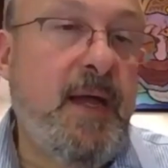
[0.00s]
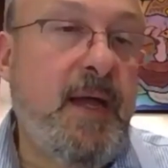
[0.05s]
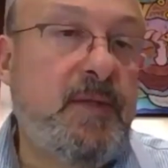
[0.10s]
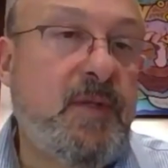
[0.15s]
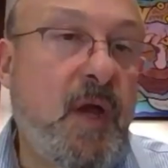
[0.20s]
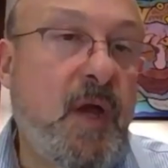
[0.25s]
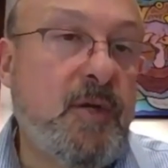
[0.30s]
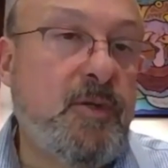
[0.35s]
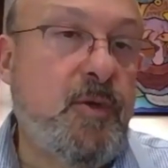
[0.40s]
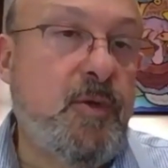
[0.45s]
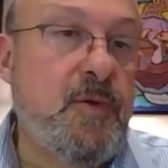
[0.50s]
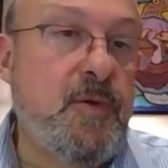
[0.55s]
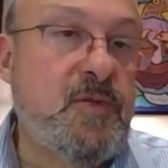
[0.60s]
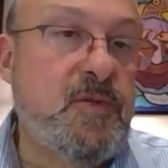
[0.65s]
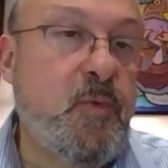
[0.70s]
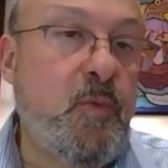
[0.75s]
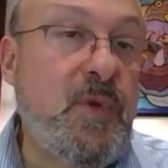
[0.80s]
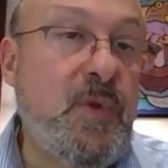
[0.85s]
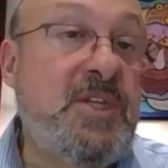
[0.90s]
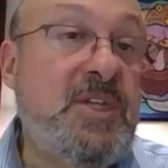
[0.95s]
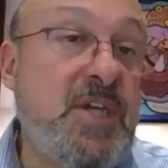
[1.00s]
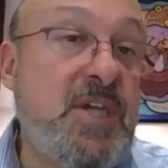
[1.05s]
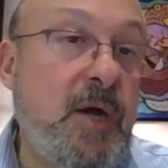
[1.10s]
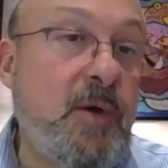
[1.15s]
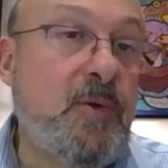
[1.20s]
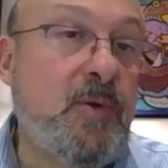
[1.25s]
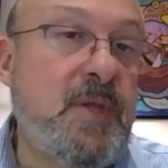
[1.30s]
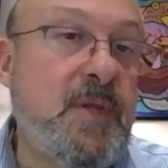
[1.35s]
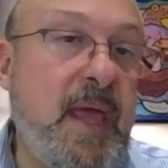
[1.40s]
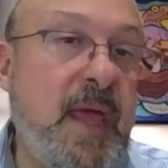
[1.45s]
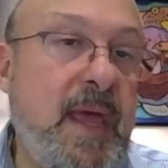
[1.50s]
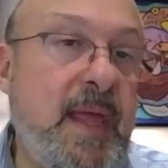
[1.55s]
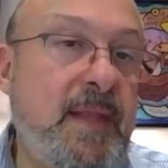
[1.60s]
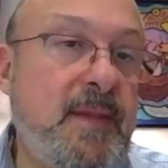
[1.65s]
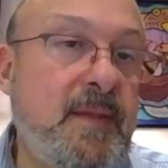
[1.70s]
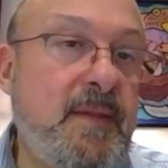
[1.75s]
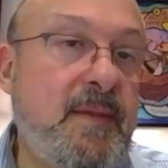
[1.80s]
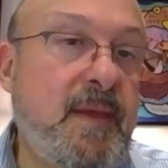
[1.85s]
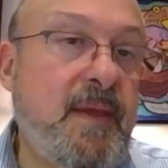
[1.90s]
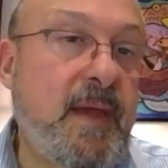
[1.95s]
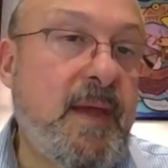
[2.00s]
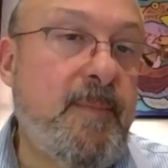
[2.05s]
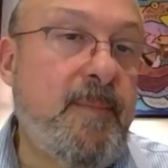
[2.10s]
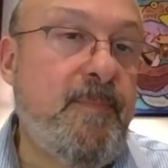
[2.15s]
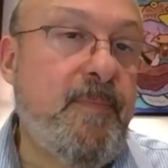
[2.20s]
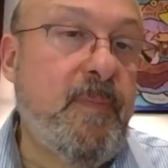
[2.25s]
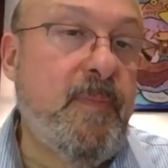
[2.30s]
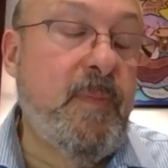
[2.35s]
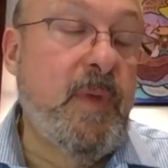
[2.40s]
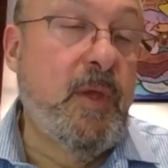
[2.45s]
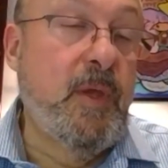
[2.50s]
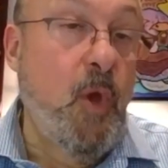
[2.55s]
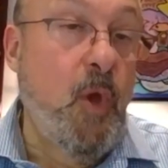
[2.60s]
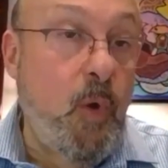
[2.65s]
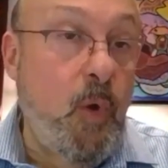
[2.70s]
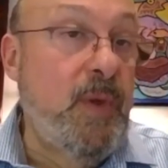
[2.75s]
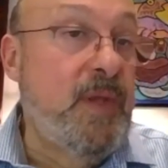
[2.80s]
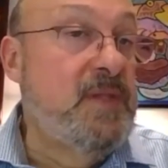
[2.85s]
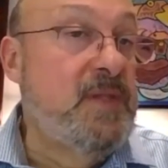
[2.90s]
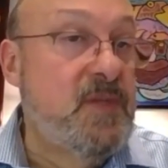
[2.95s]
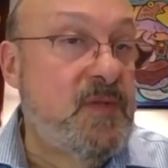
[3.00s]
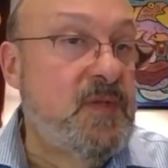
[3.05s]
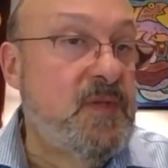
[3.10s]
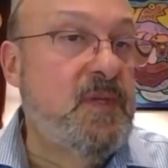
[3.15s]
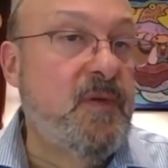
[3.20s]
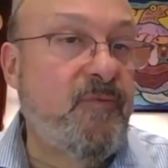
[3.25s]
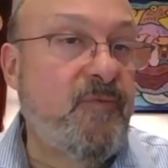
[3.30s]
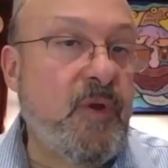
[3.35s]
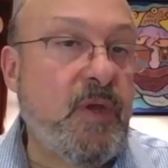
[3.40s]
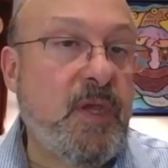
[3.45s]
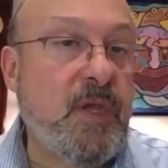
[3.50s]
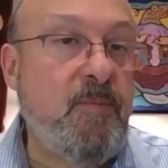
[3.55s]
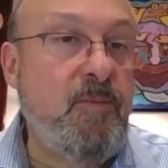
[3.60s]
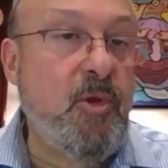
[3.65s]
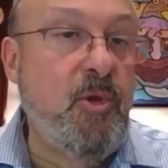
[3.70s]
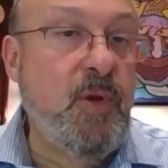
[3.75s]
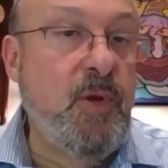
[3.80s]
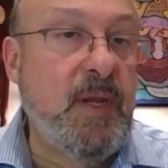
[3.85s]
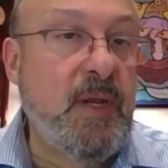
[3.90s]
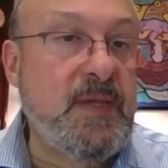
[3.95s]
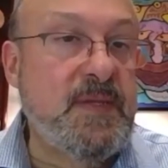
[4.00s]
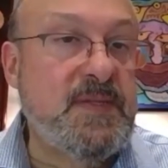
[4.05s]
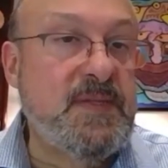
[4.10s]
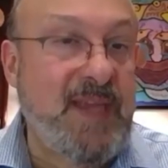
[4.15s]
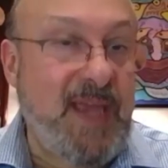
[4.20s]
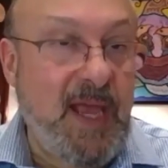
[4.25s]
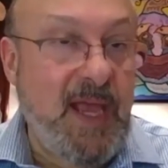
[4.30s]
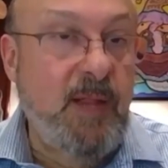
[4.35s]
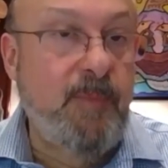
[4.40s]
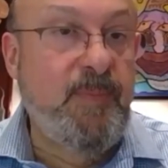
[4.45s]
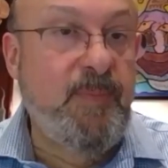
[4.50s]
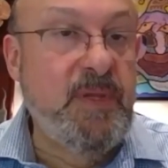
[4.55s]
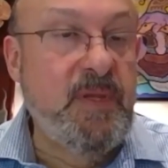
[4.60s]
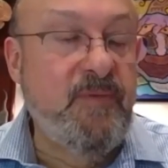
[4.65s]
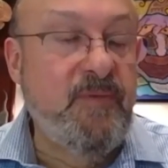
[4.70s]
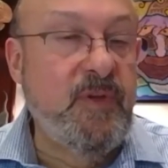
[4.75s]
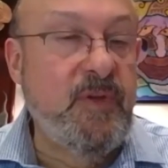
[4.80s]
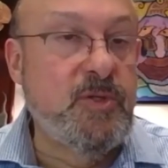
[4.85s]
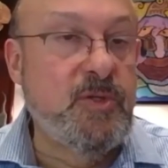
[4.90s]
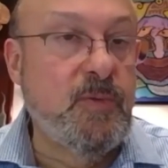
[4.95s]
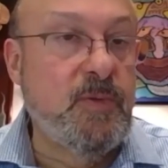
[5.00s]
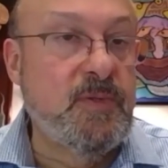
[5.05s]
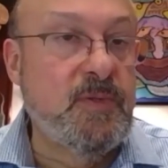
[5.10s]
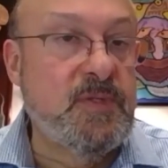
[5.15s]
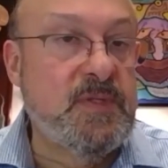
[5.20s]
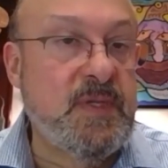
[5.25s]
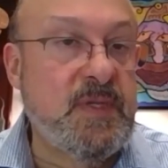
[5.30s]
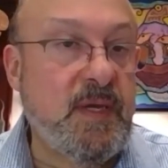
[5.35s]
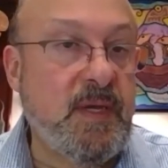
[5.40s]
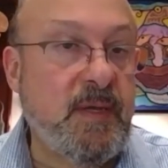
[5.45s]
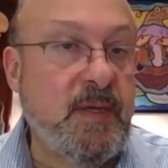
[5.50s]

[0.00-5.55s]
doctors reach out and go into the different communities to help individuals,